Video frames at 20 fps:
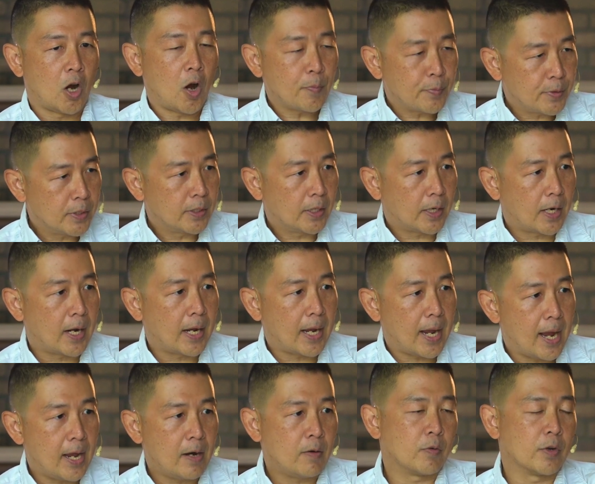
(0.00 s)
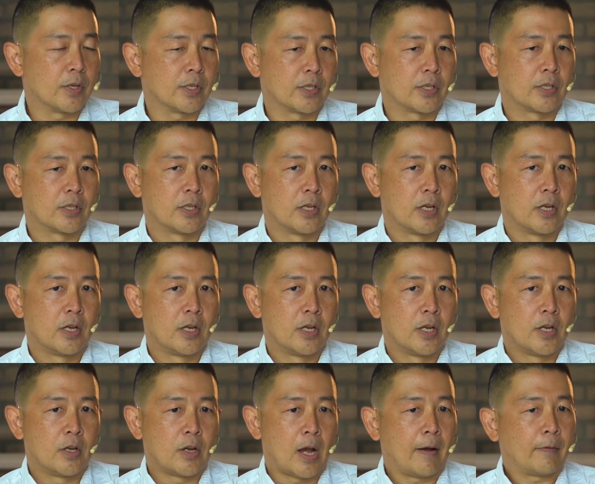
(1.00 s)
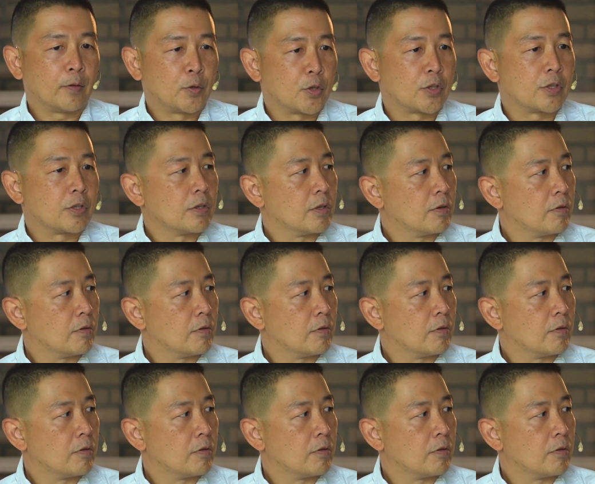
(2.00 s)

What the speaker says: option that I had was I have to